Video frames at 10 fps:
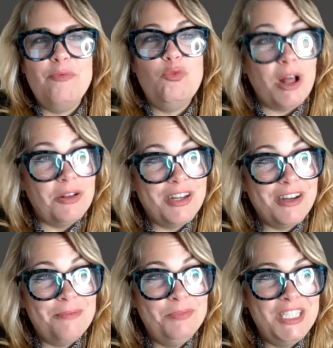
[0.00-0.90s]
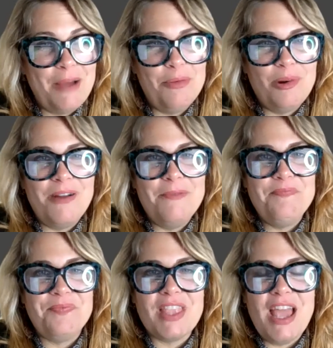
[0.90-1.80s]
Um, welcome,
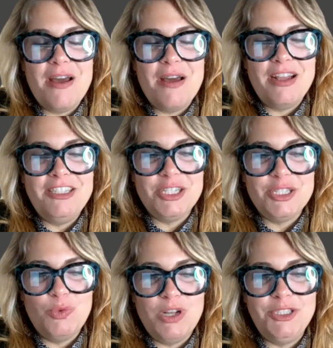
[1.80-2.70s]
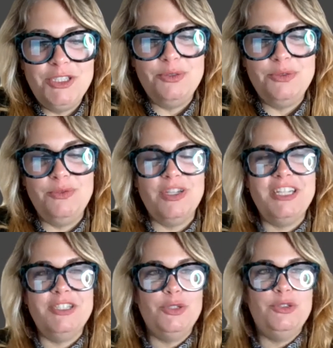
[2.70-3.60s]
Deborah. I just want to
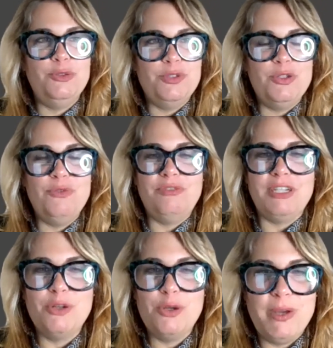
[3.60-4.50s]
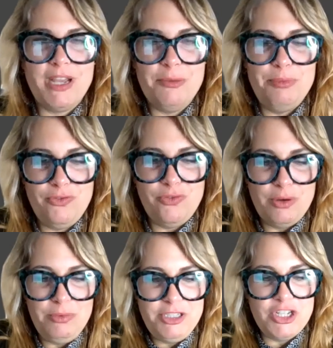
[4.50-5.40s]
introduce you real quick
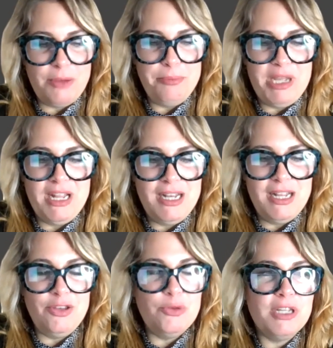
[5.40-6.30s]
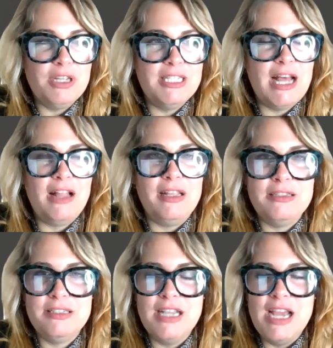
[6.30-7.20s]
before we jump in, and you can tell
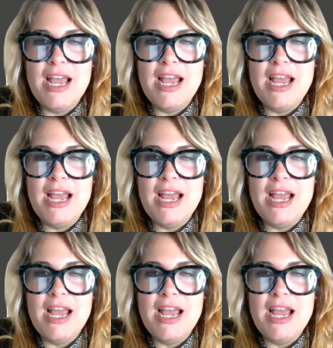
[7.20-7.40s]
us